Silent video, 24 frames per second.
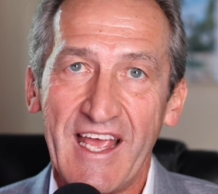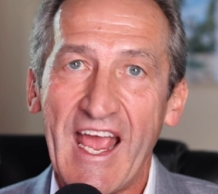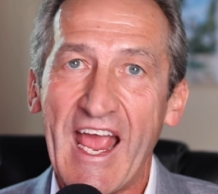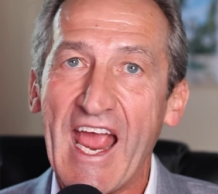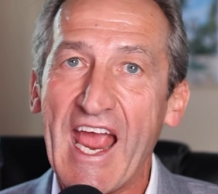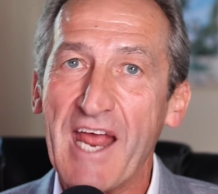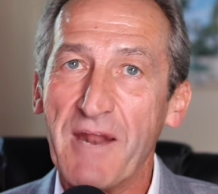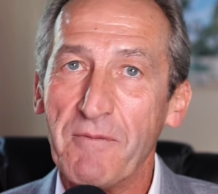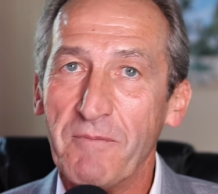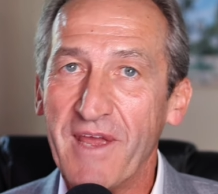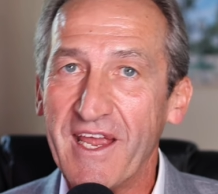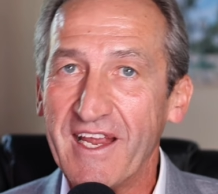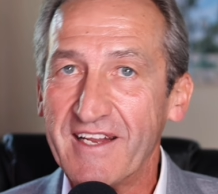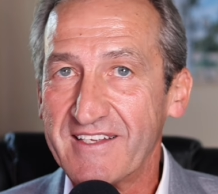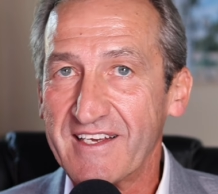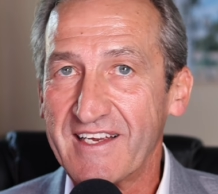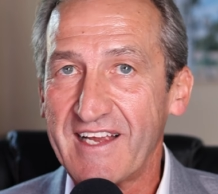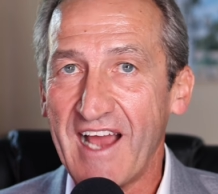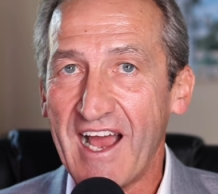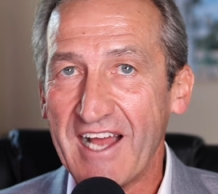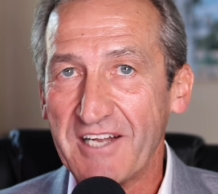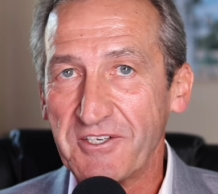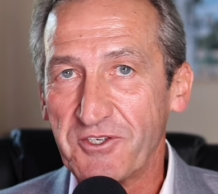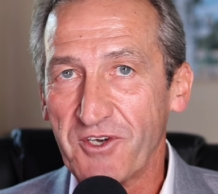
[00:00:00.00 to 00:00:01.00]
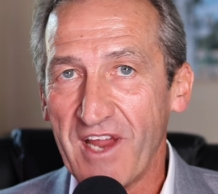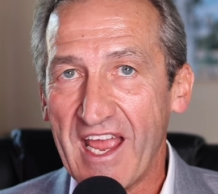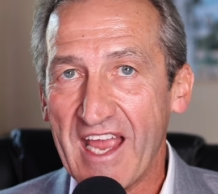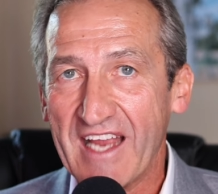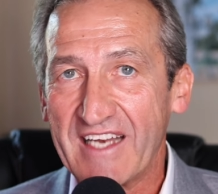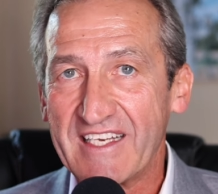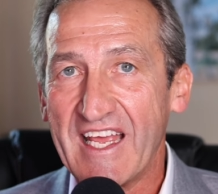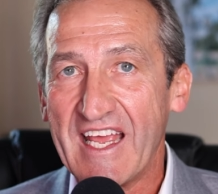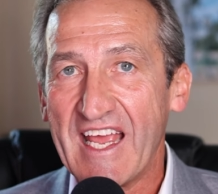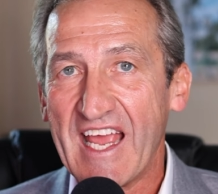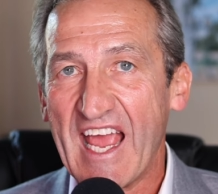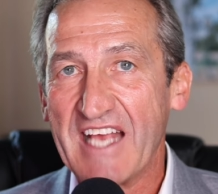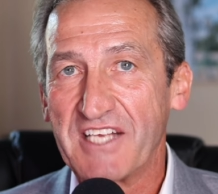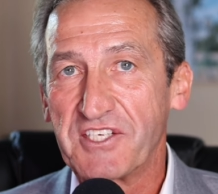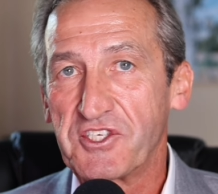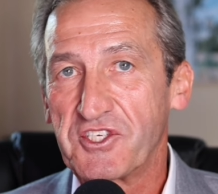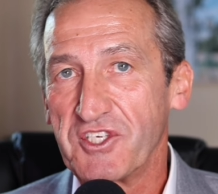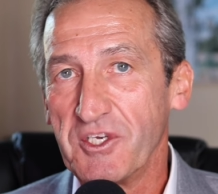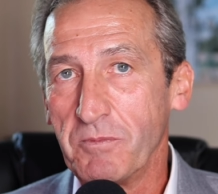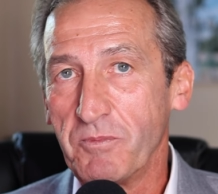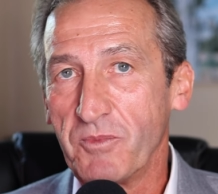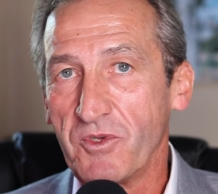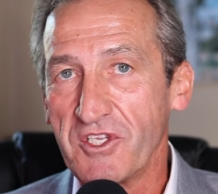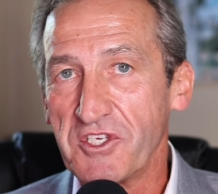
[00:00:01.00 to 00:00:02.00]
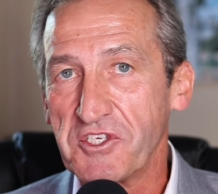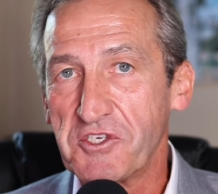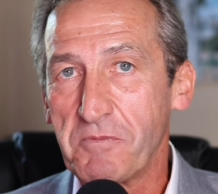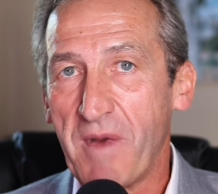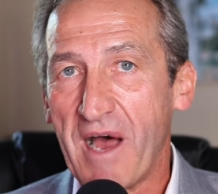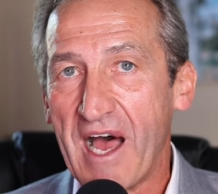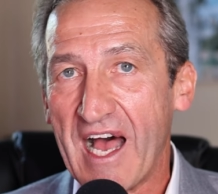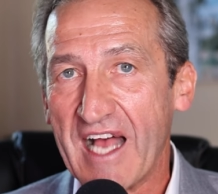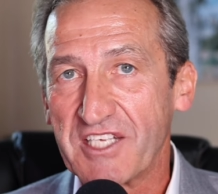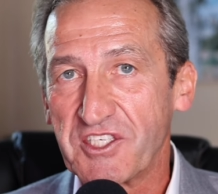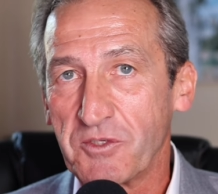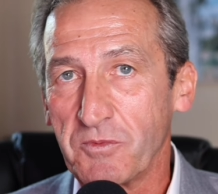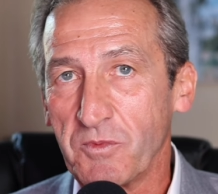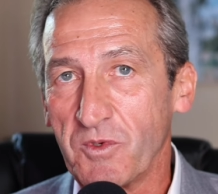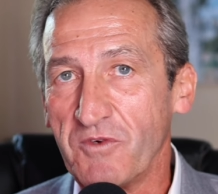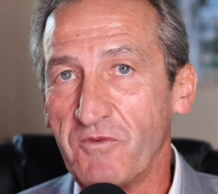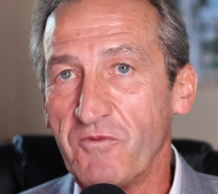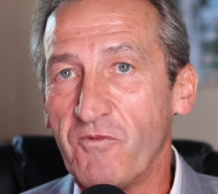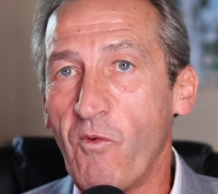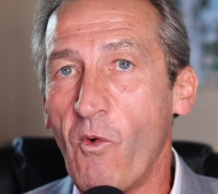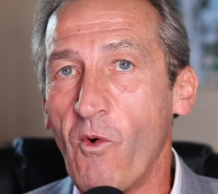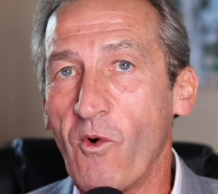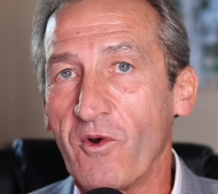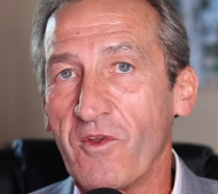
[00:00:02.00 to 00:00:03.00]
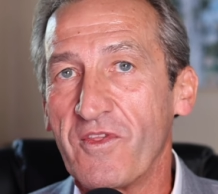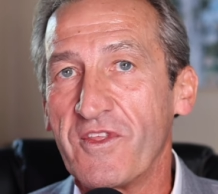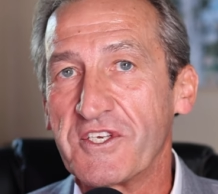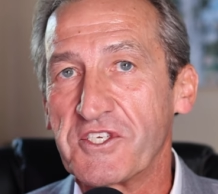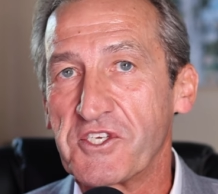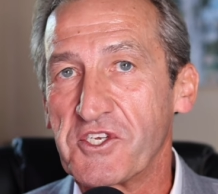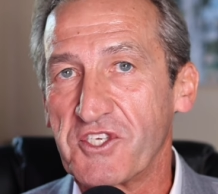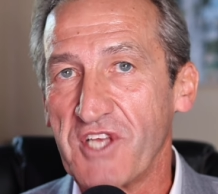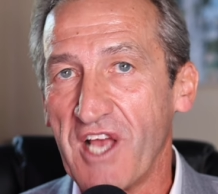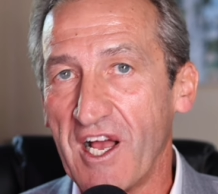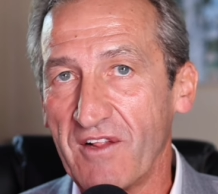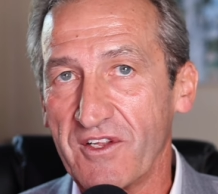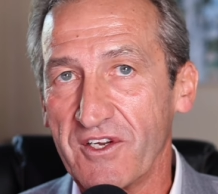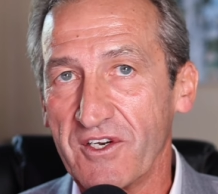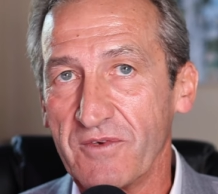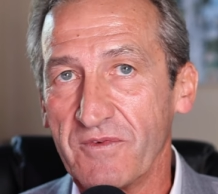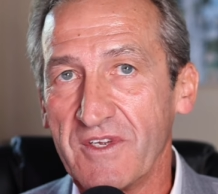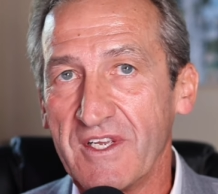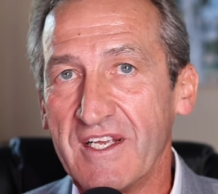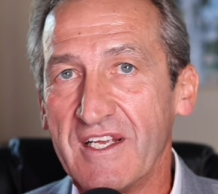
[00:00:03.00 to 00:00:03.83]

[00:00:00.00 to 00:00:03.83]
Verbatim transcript: And make the contract as simple as possible for the seller.